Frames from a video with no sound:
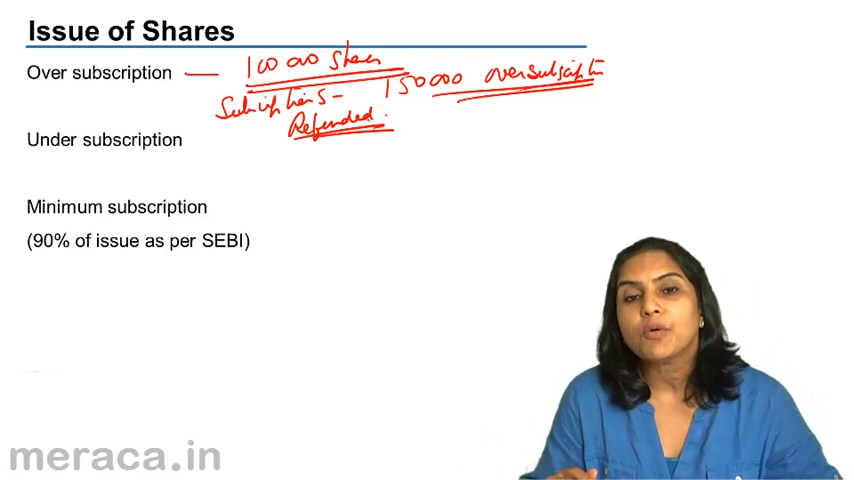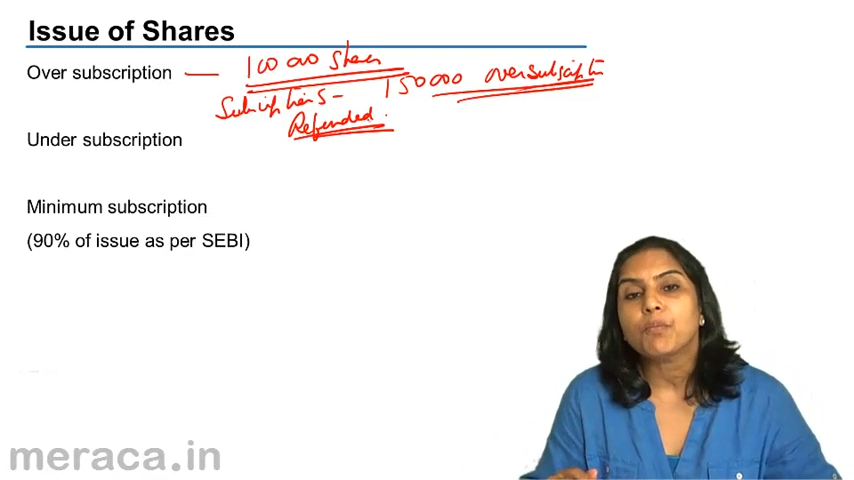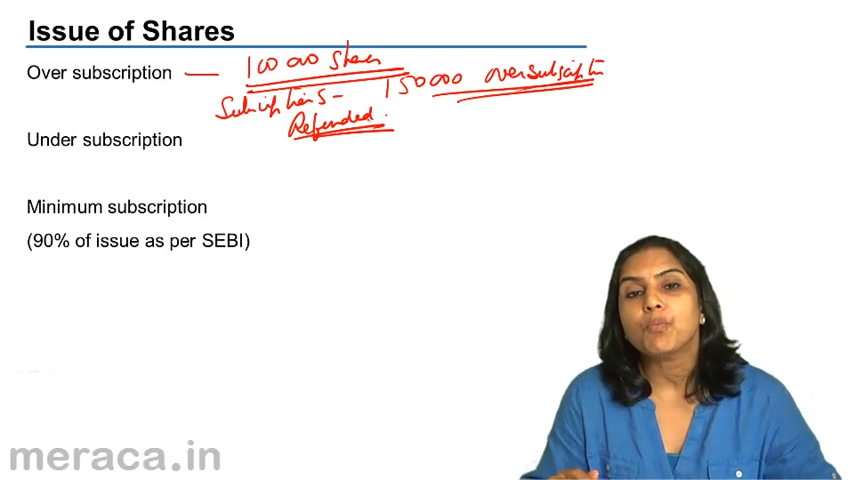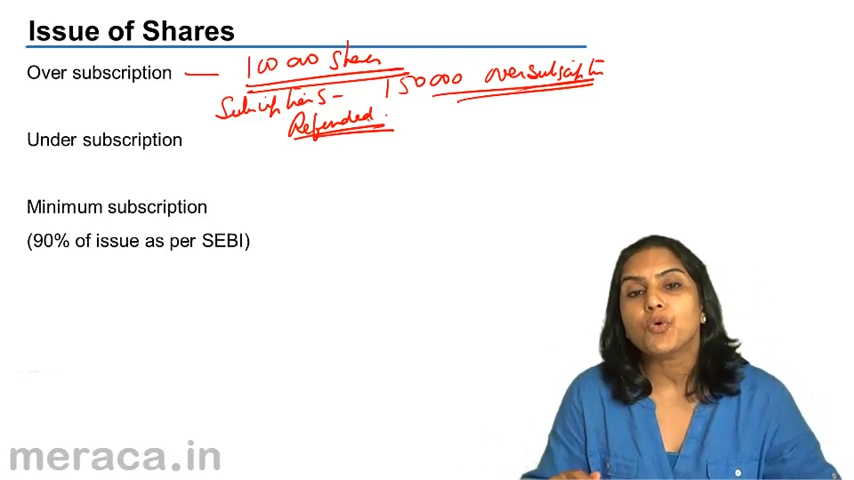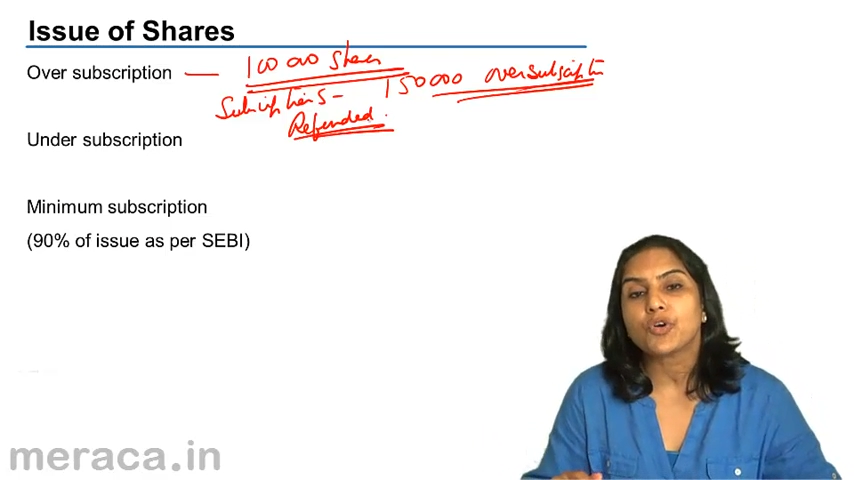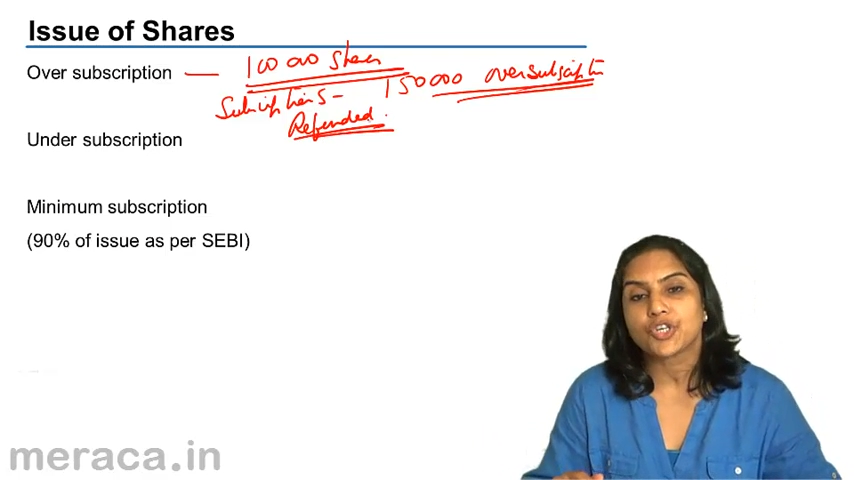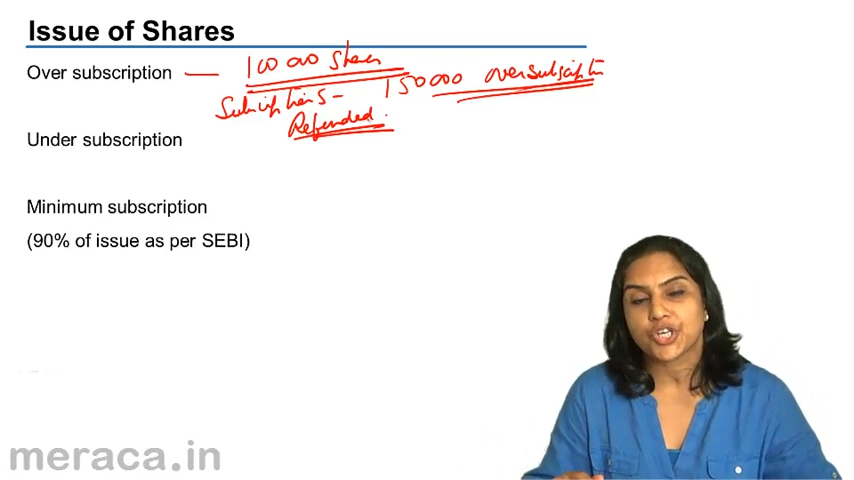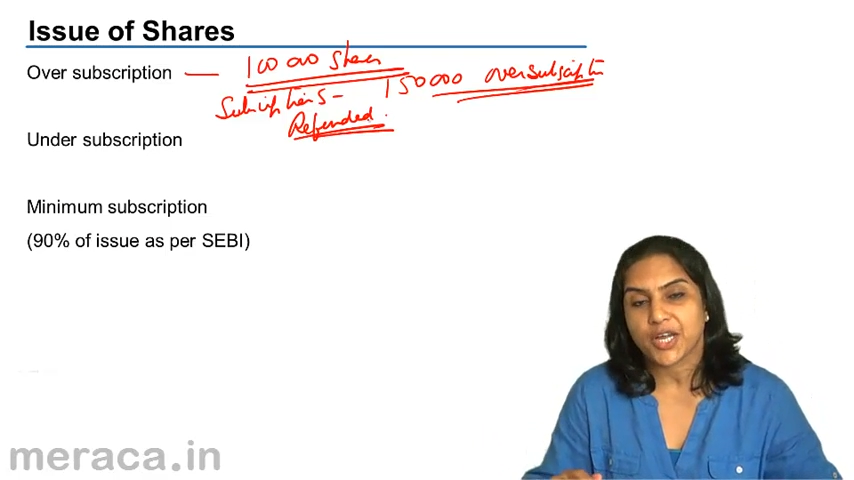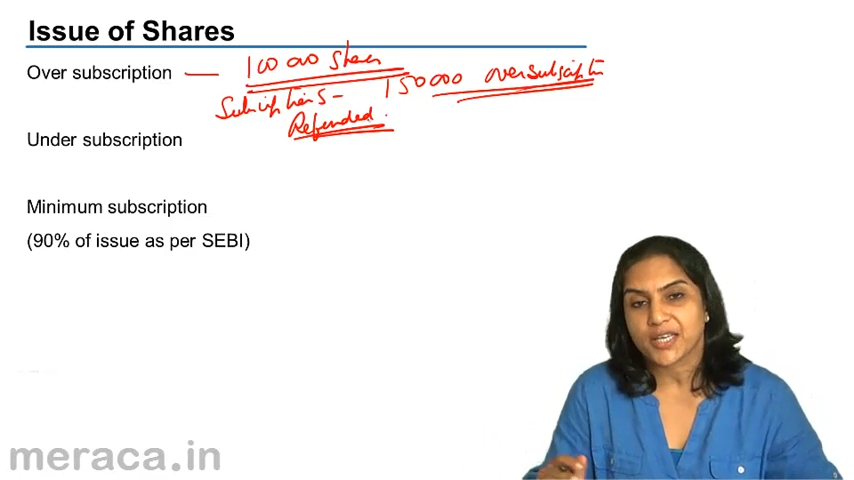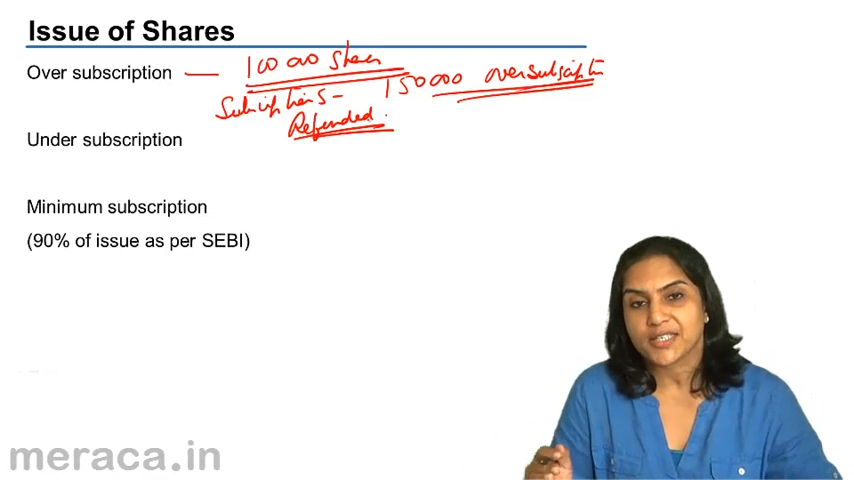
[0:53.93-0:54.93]
more
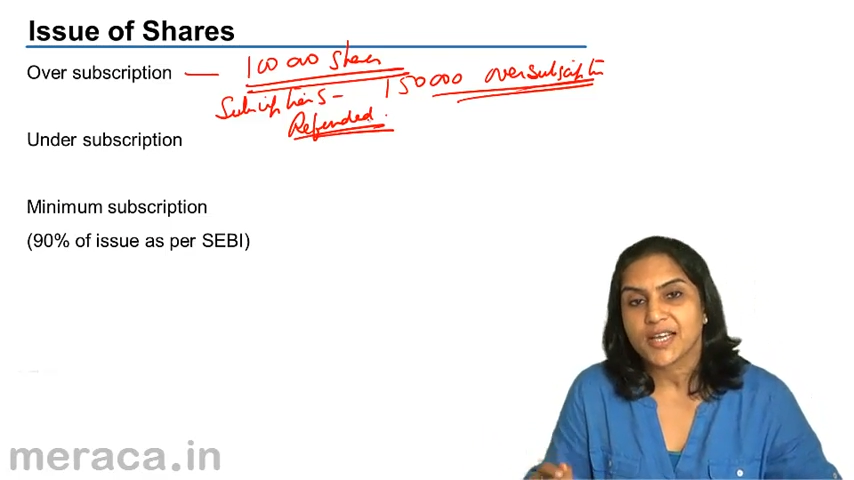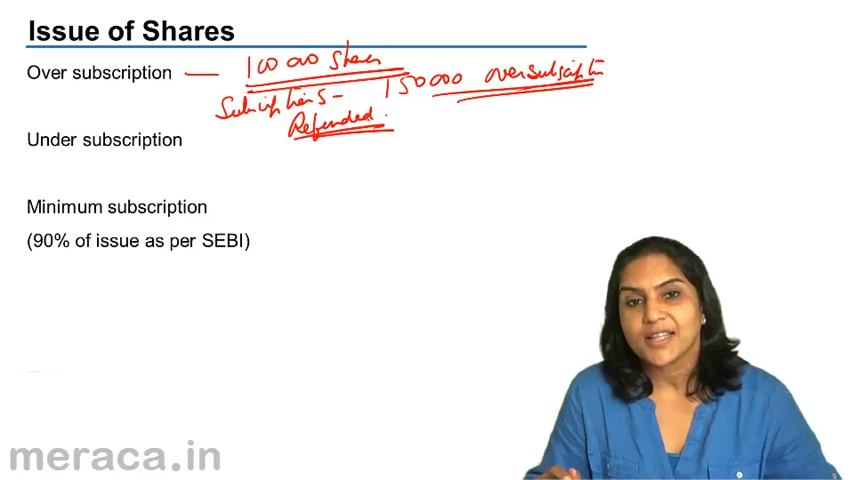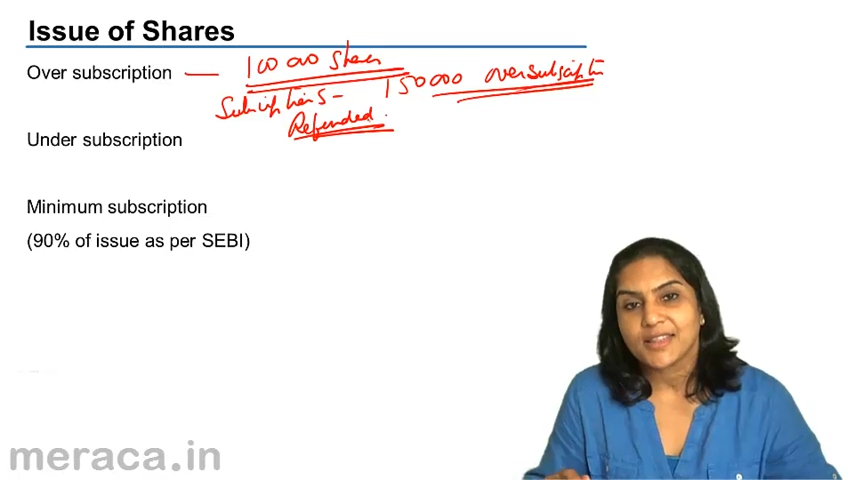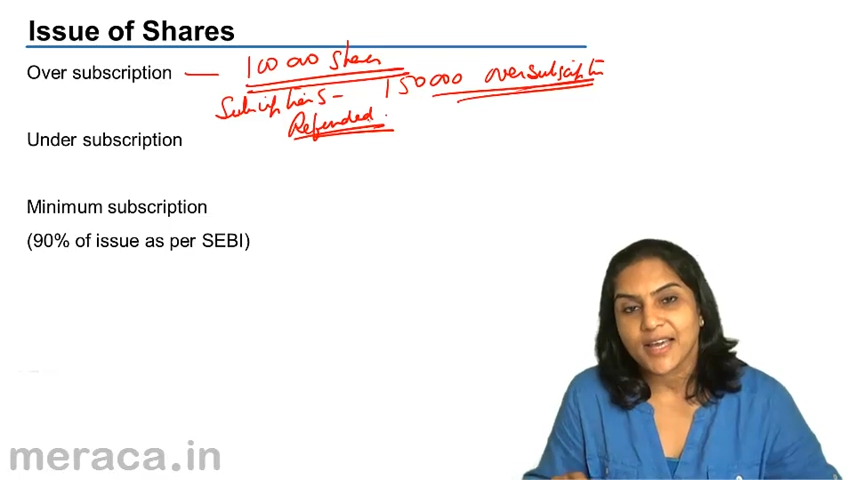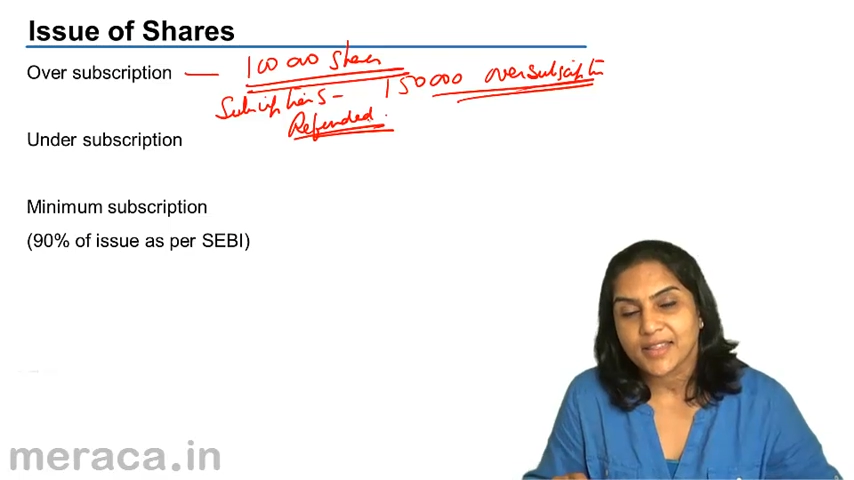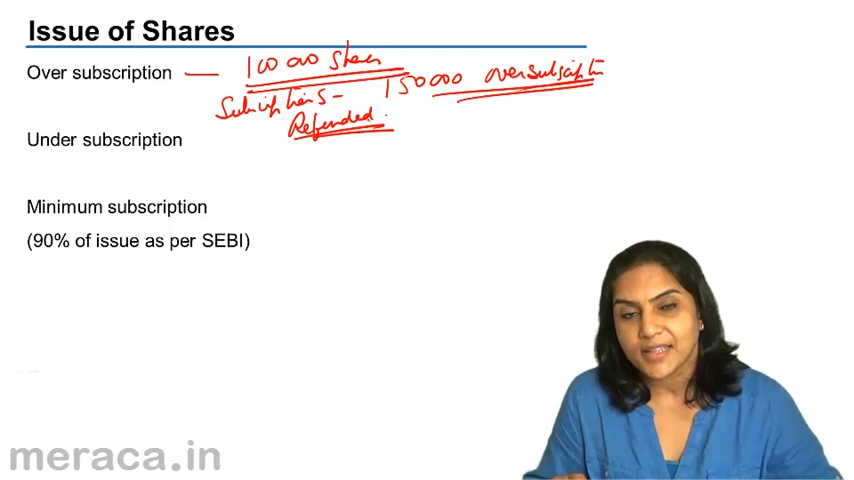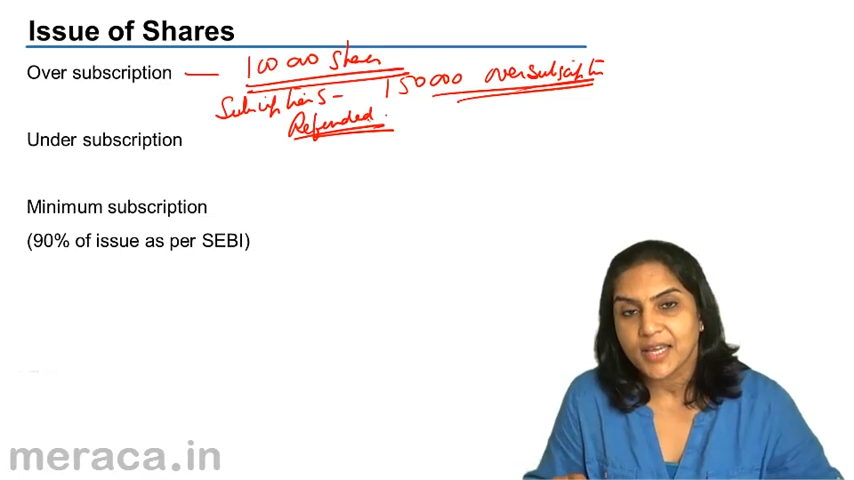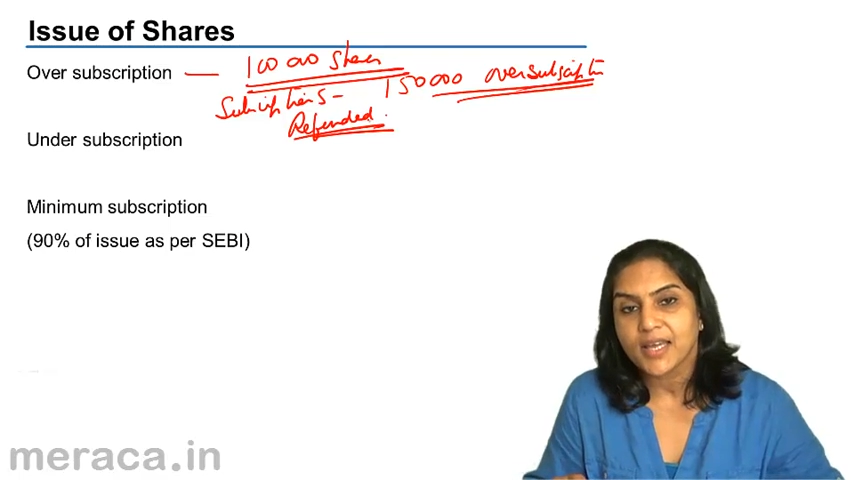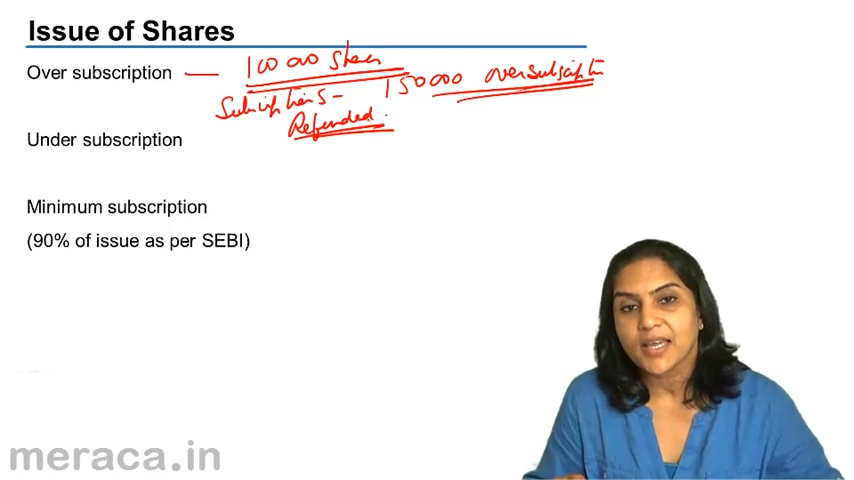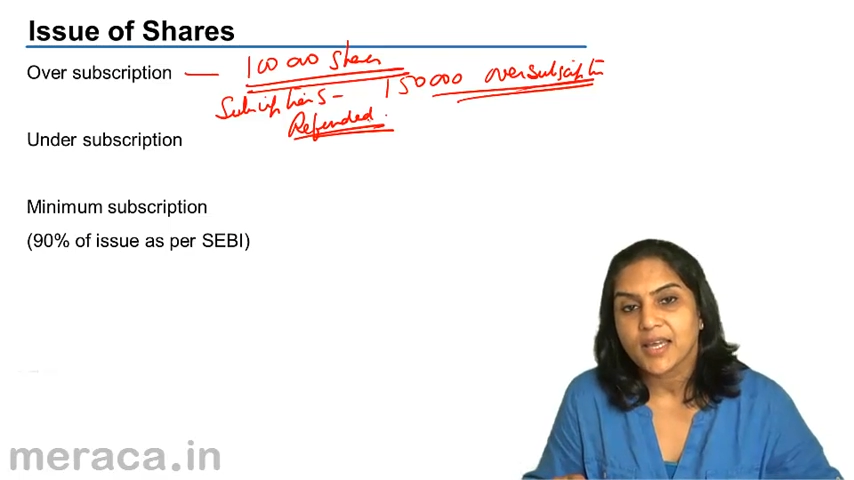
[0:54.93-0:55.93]
shares than the